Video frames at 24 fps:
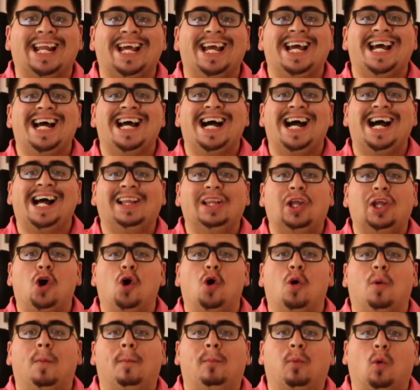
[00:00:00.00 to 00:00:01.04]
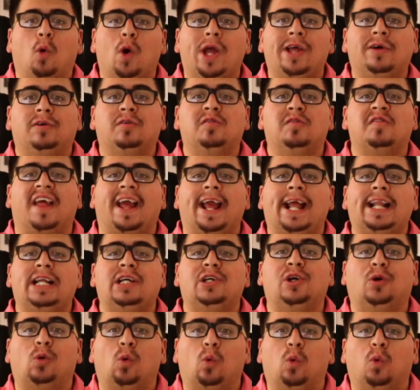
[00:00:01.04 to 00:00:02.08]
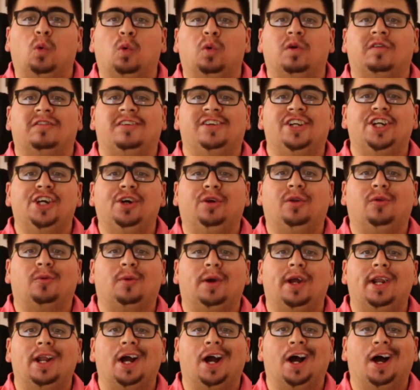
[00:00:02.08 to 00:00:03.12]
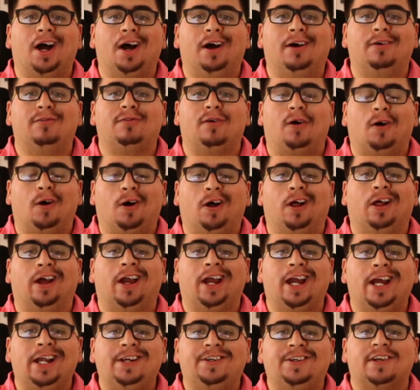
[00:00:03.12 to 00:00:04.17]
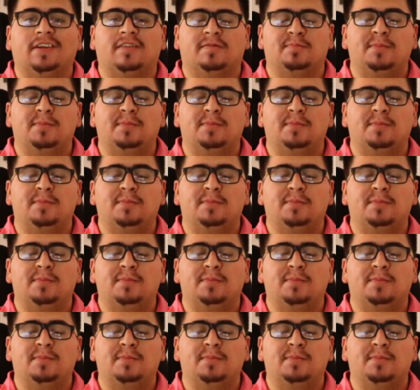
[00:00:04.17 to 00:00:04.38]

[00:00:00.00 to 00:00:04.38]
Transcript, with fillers: Hello, boils and ghouls, children of all ages.